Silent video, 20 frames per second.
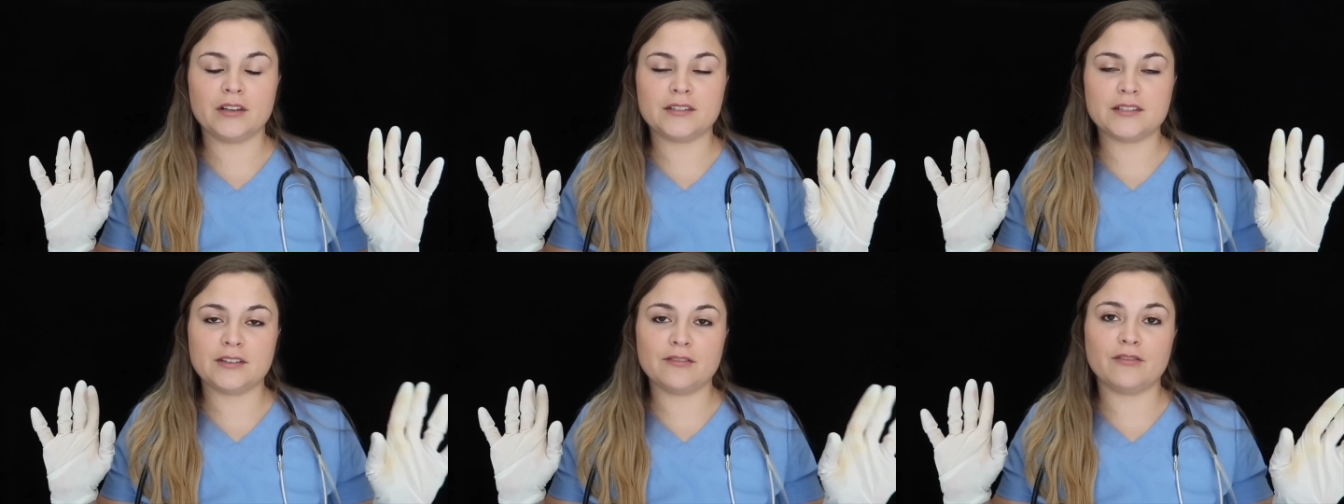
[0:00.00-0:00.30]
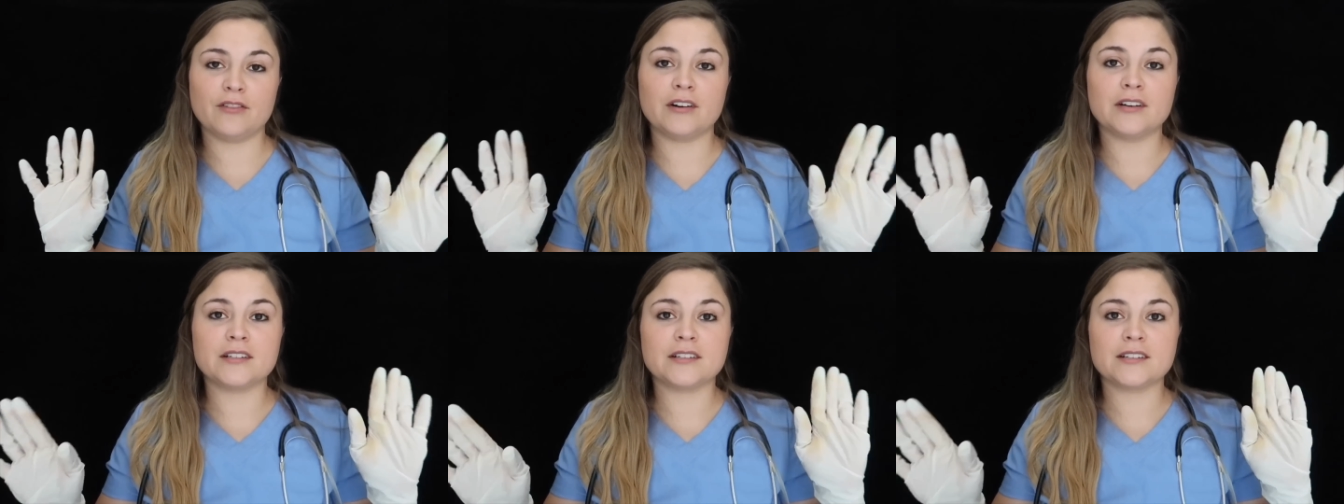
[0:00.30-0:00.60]

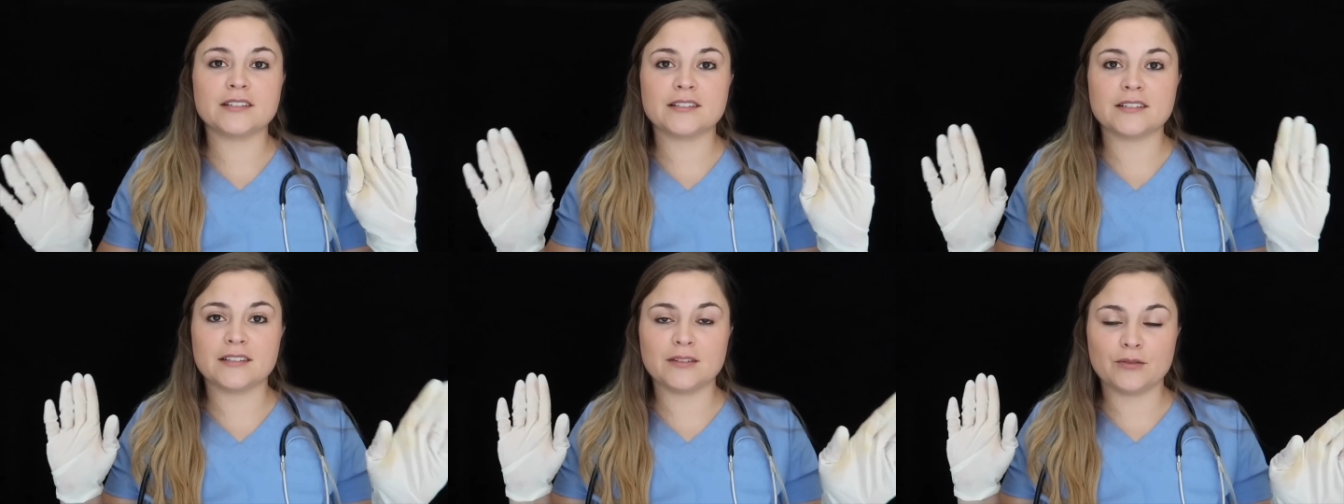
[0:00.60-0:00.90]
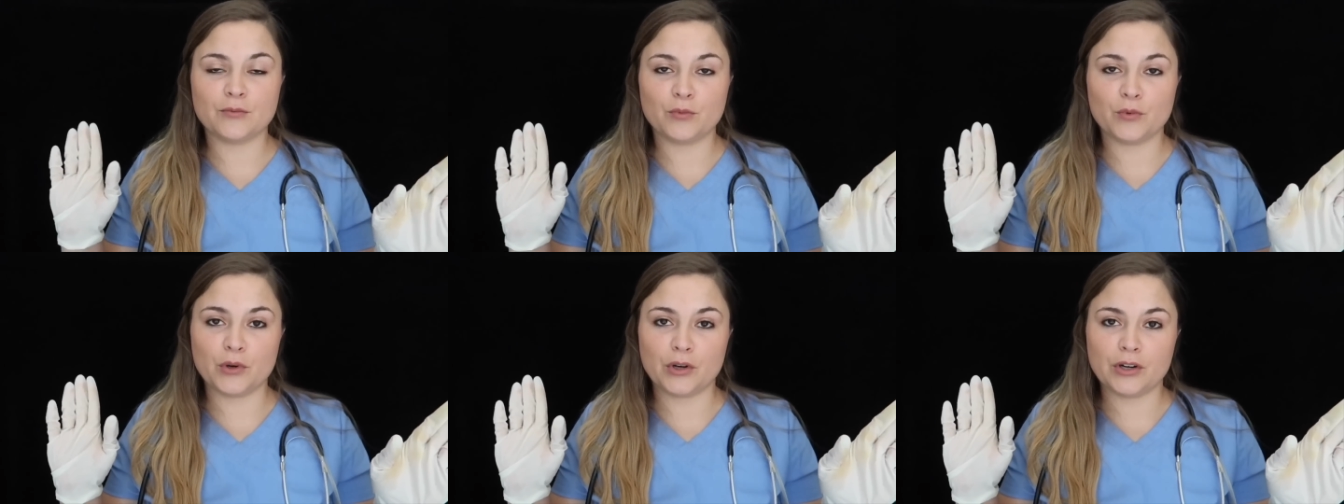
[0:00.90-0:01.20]
different
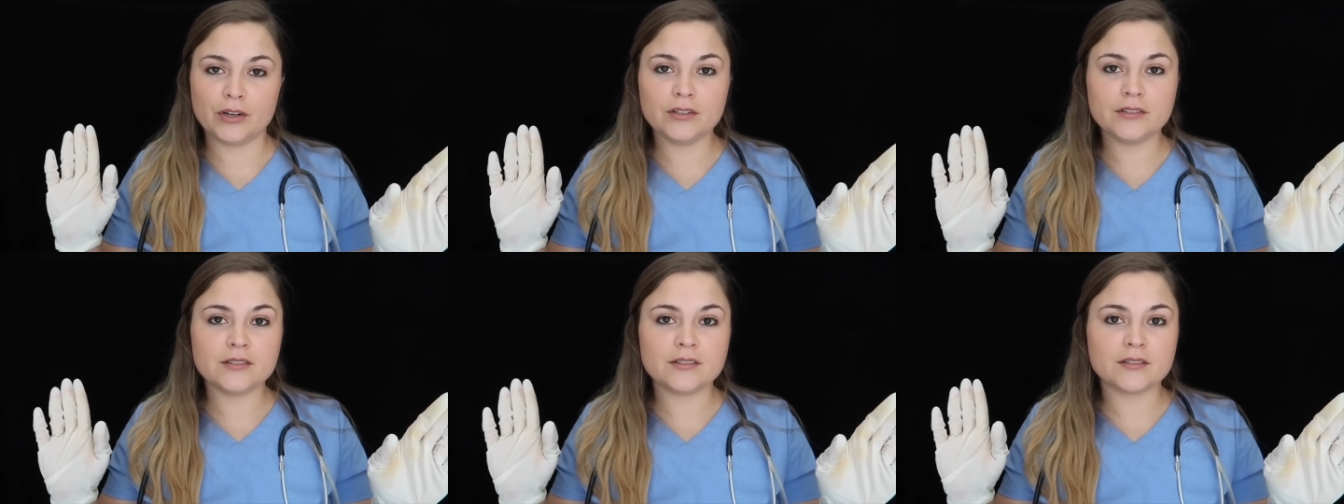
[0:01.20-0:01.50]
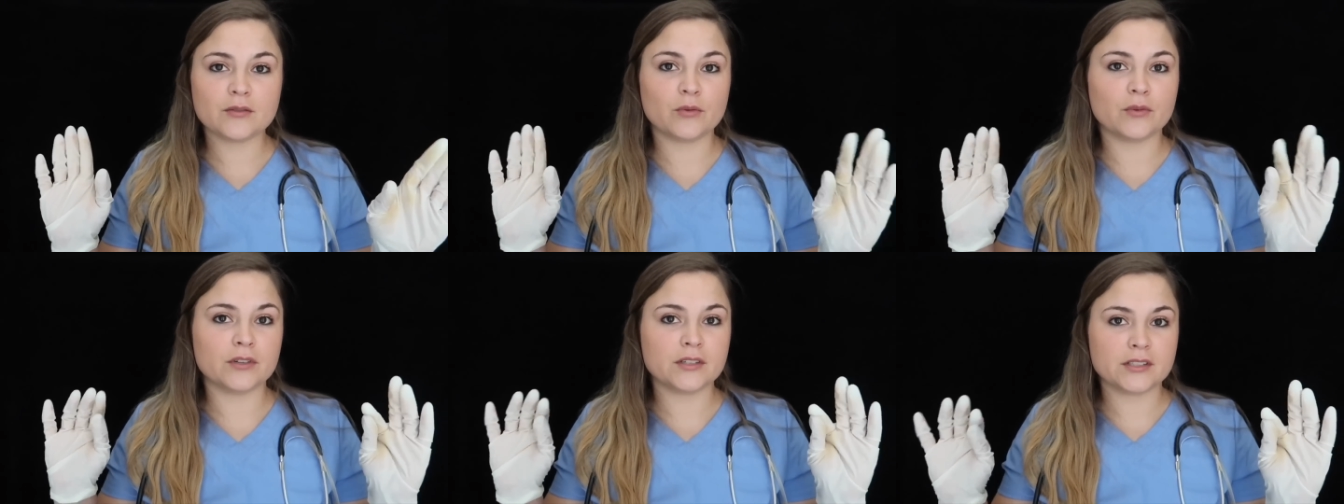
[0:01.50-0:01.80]

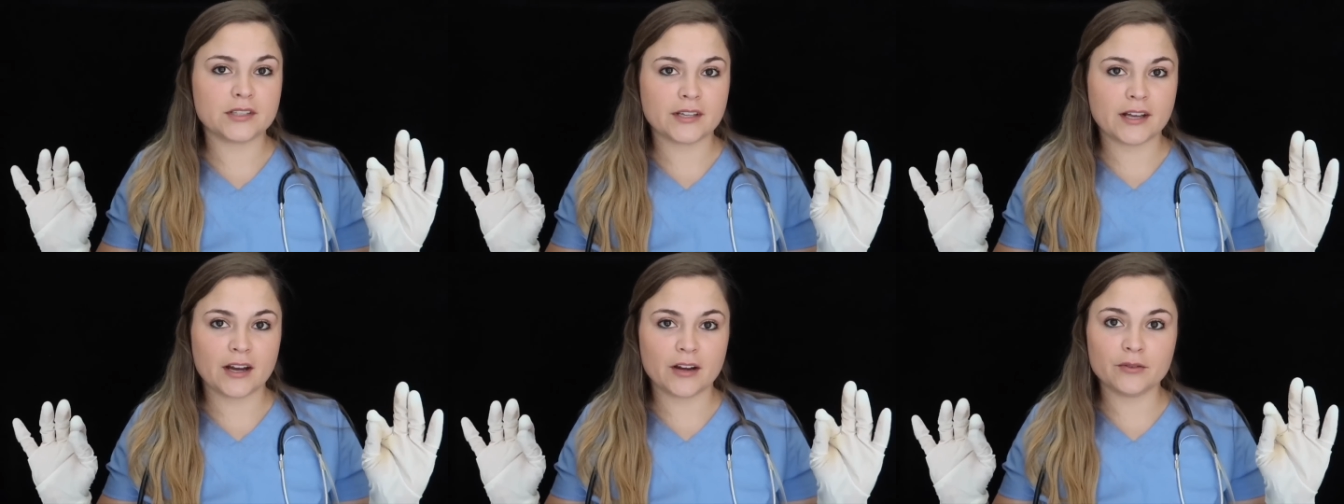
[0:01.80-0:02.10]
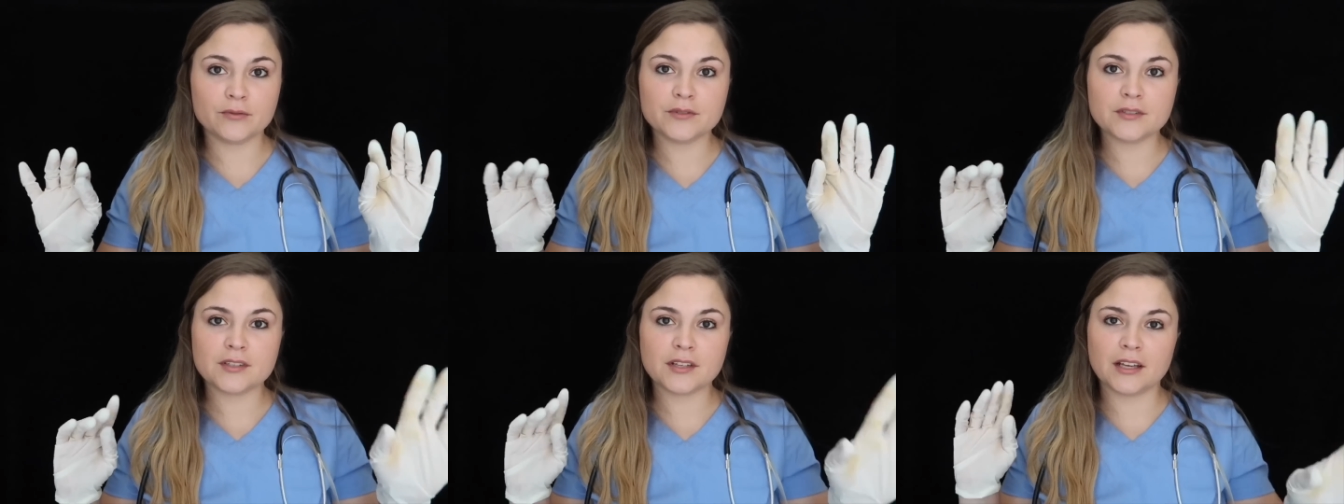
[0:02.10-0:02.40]
words or
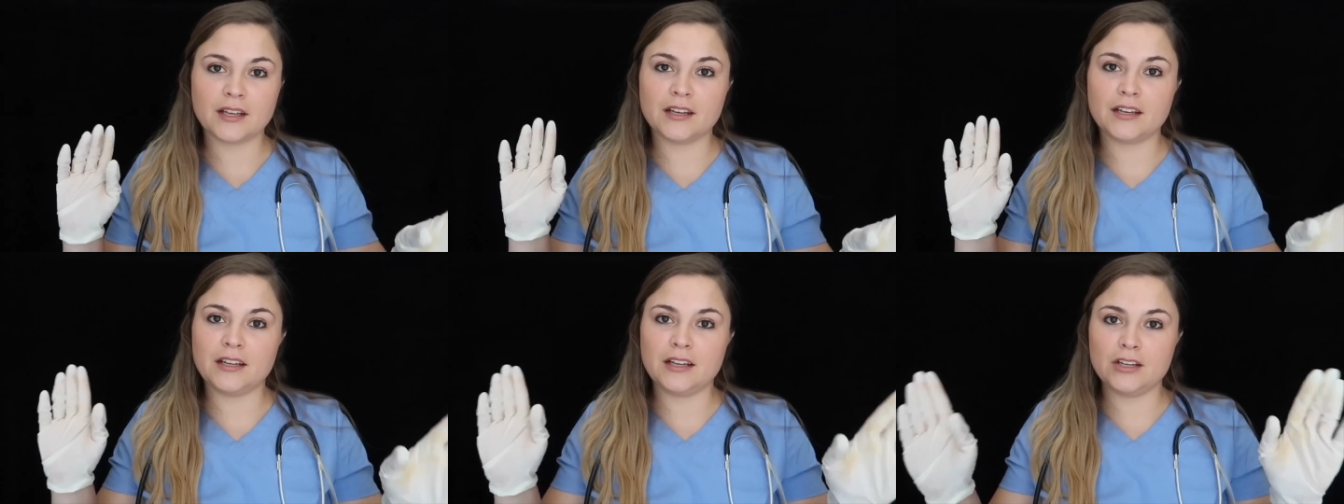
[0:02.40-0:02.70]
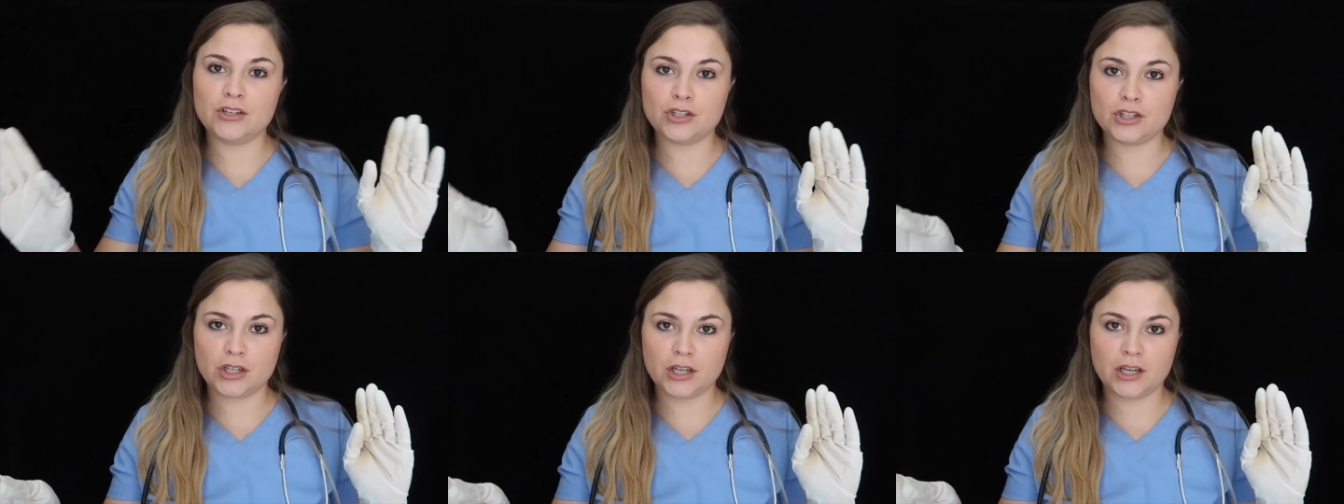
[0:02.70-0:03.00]
sounds in
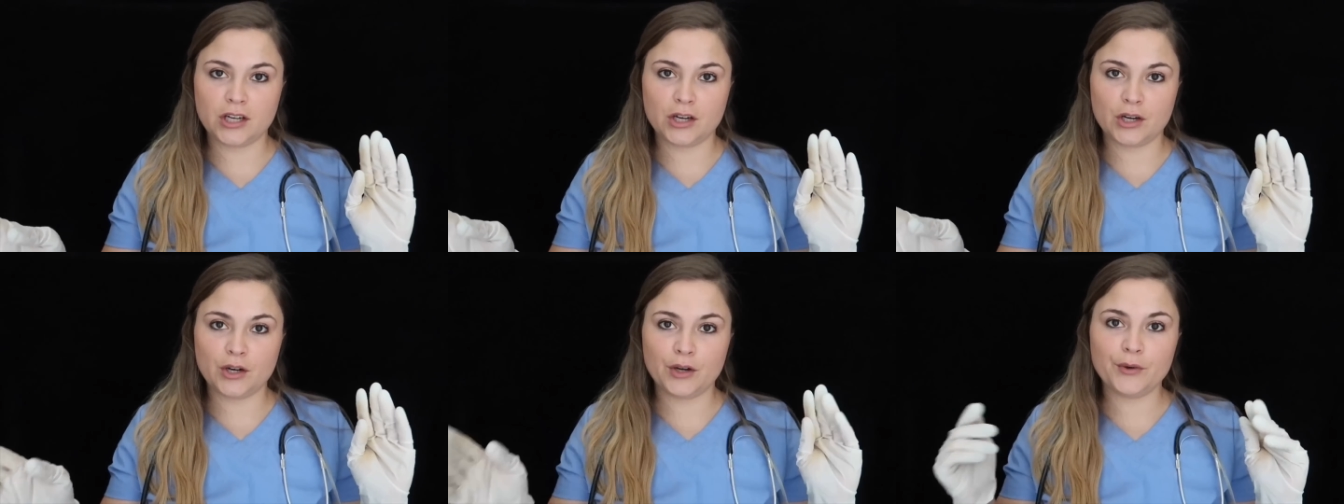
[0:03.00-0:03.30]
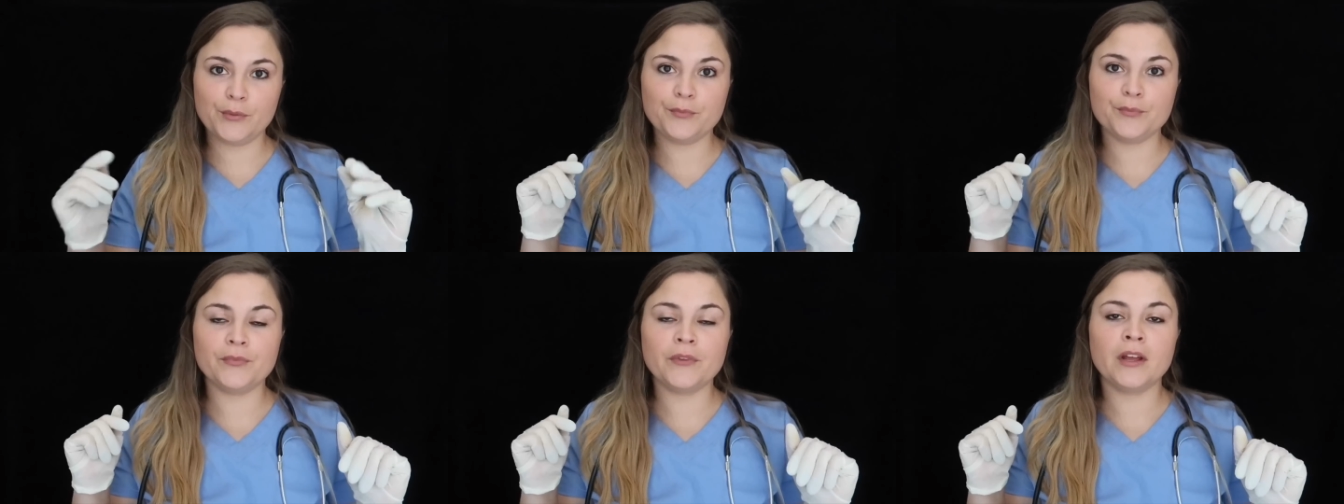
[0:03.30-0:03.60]
each ear.